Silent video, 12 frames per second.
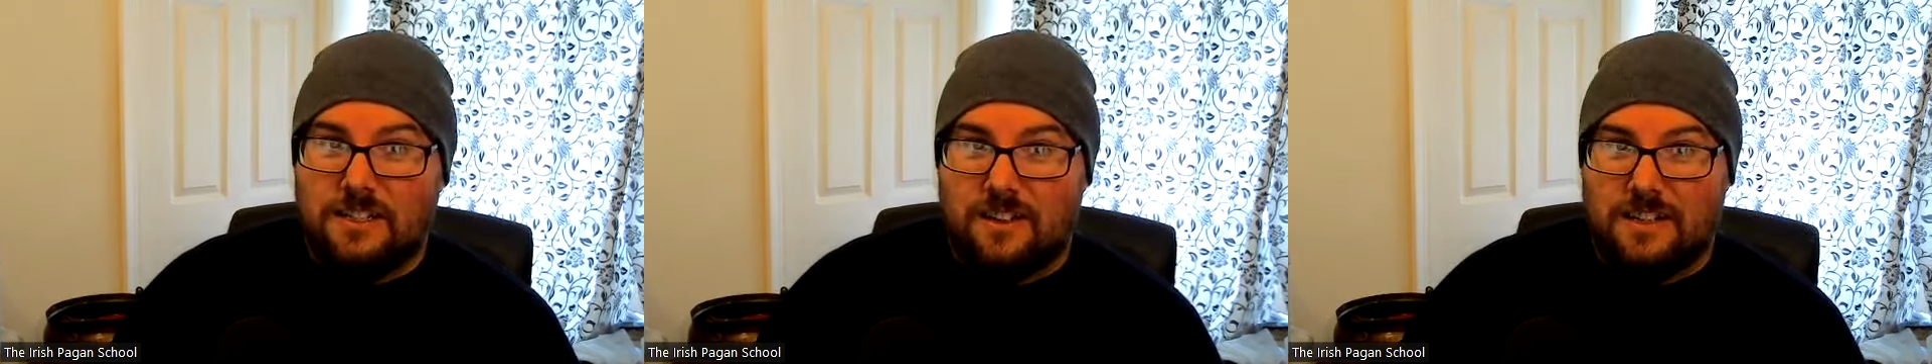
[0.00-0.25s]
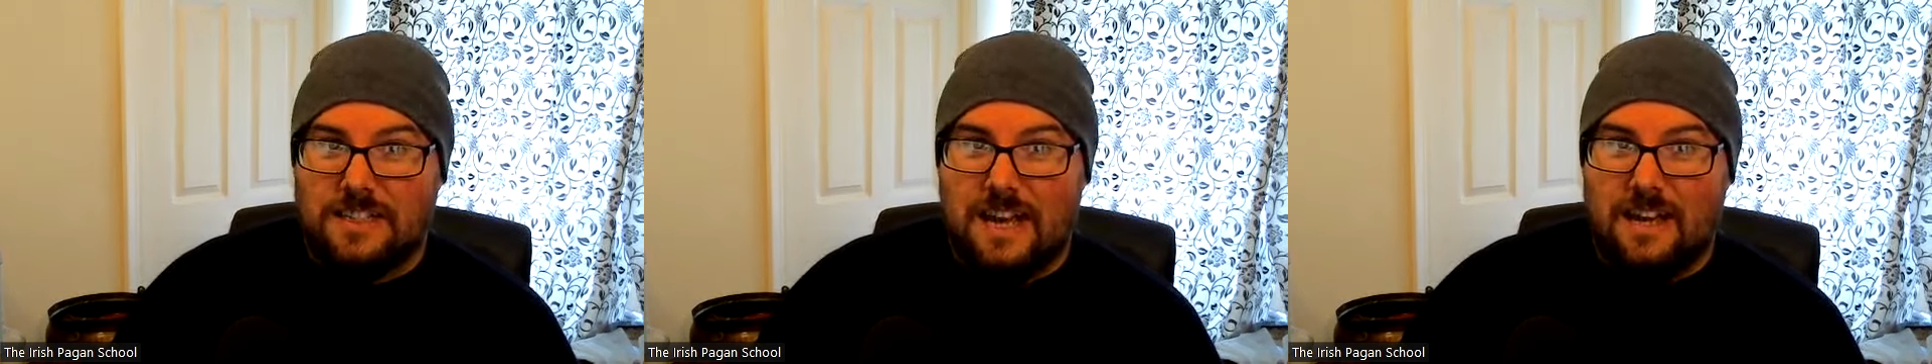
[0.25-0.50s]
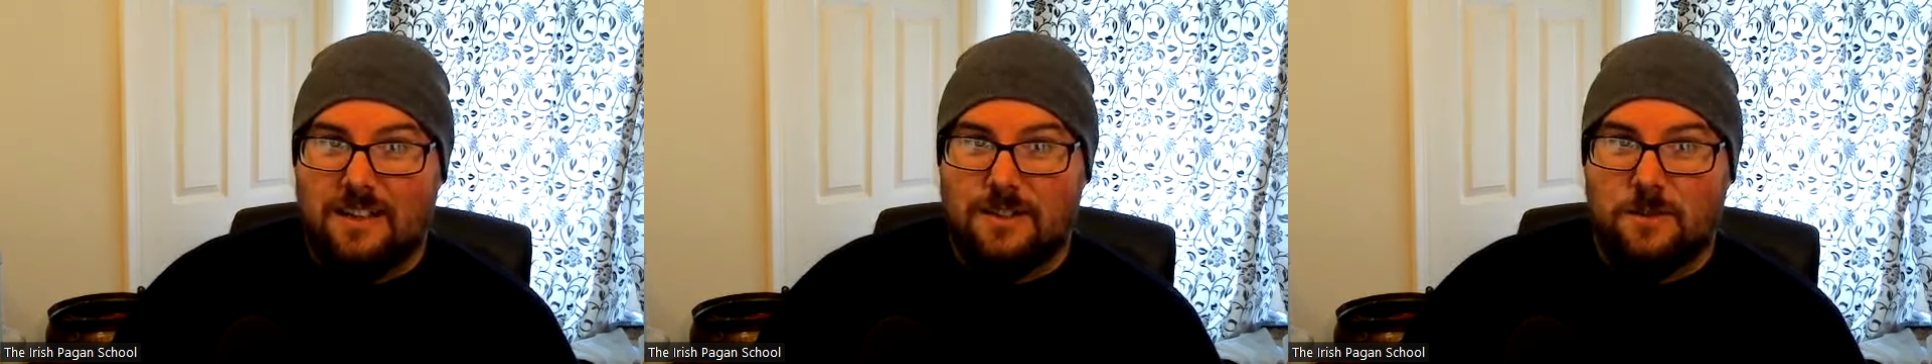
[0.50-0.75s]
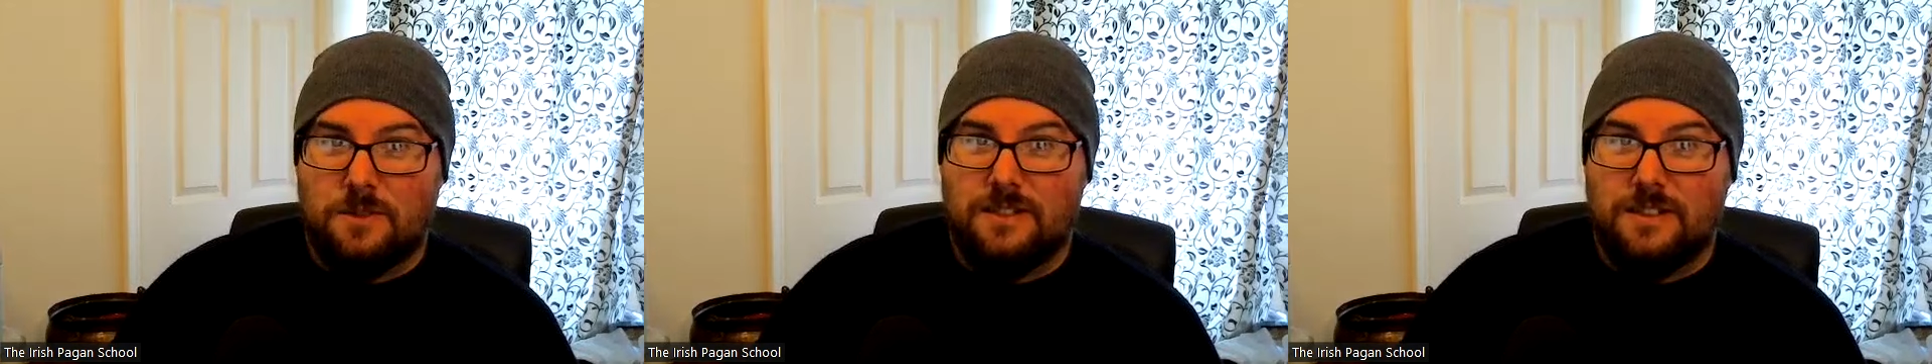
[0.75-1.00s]
kind of
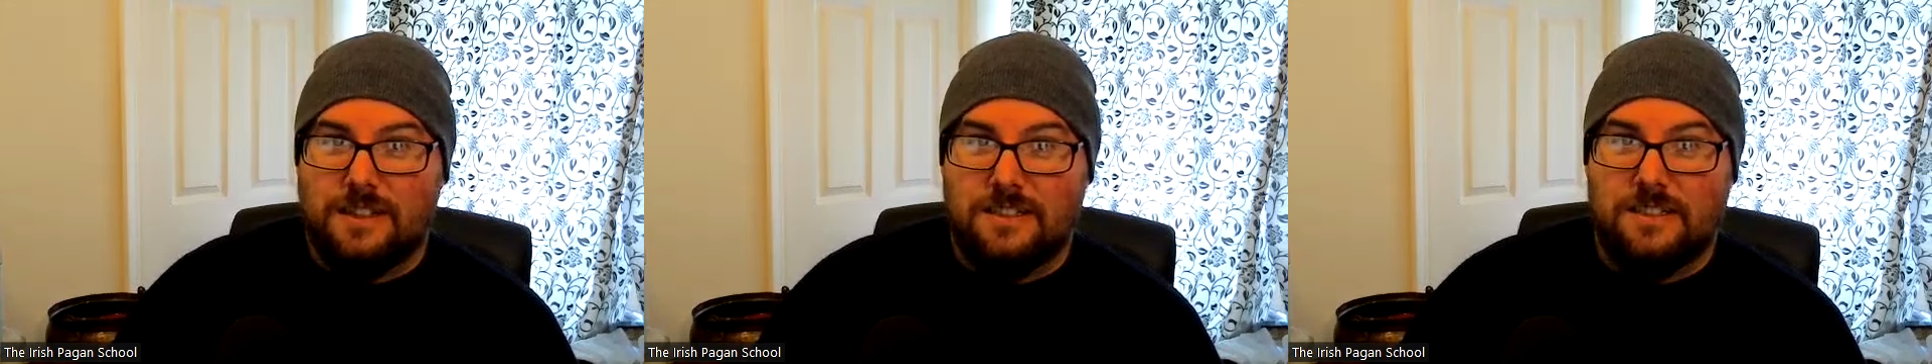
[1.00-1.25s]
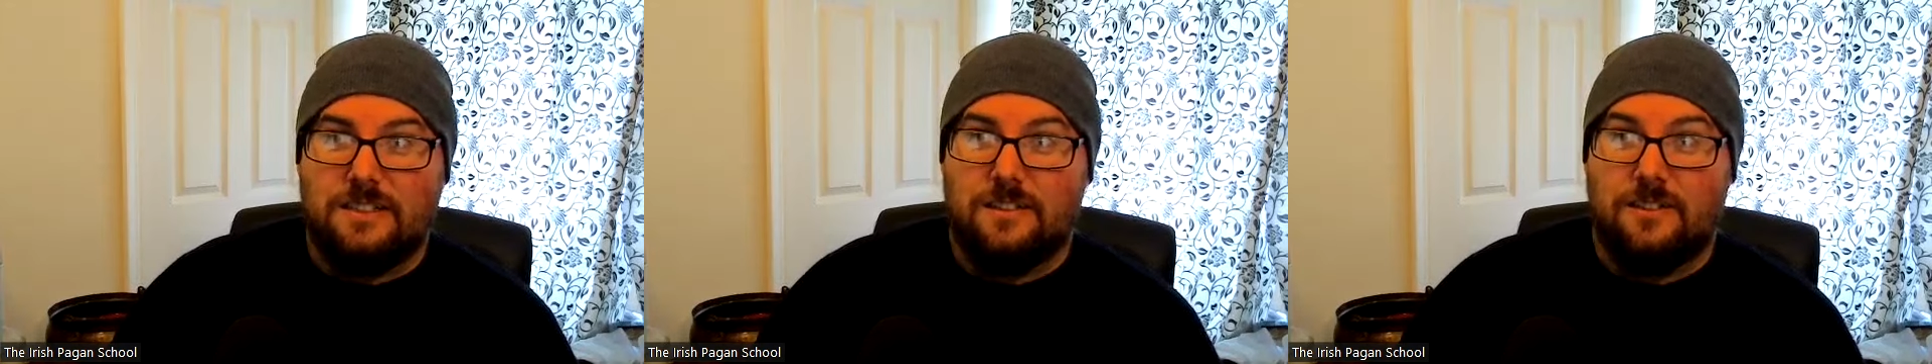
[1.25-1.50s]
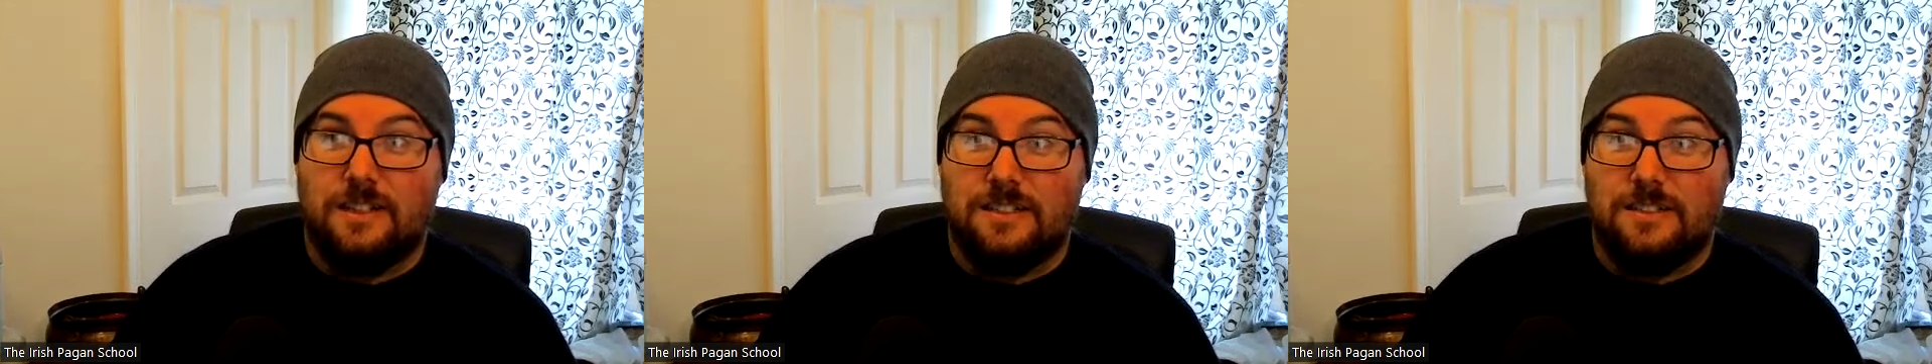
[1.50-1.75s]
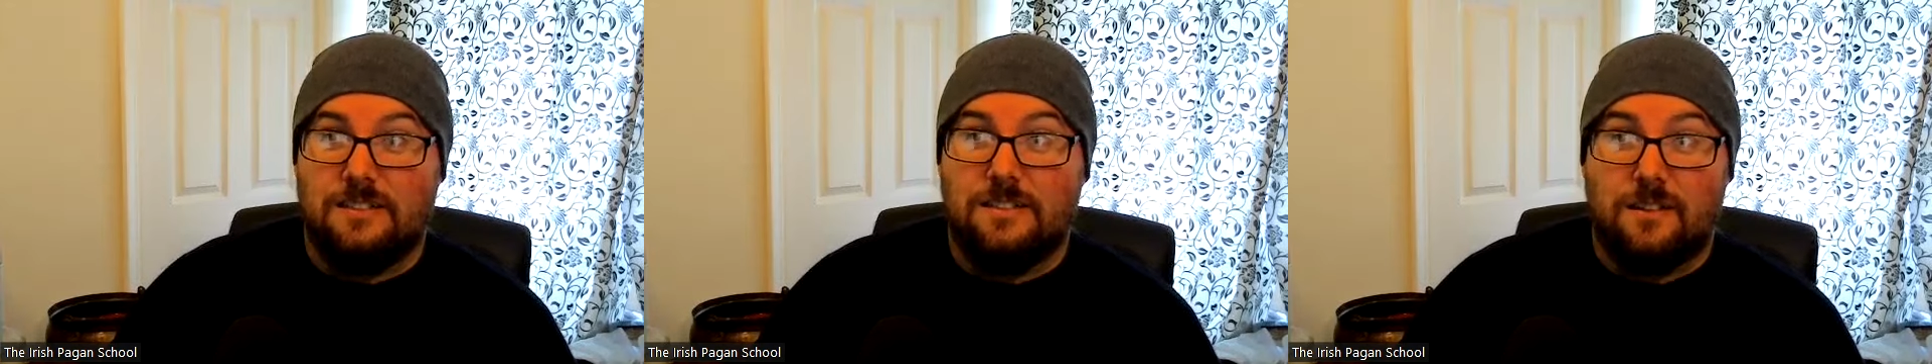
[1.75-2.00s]
tales, but in this there
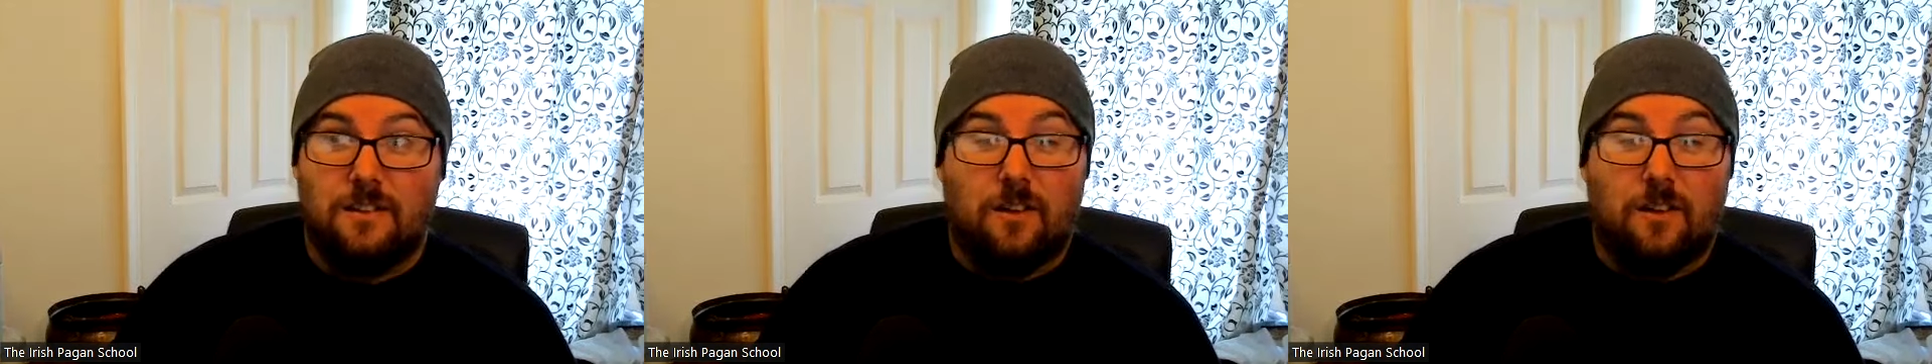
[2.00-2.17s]
is